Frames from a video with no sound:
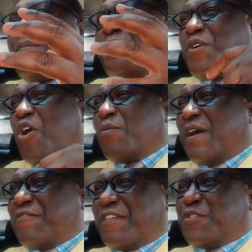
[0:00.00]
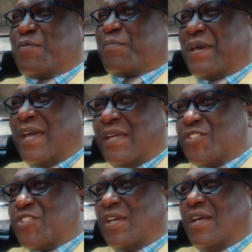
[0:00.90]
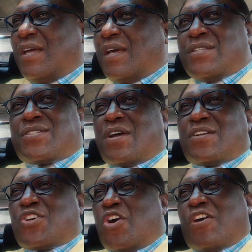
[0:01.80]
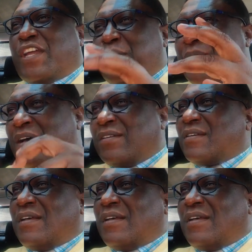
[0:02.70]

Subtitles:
go on my Facebook page and start talking about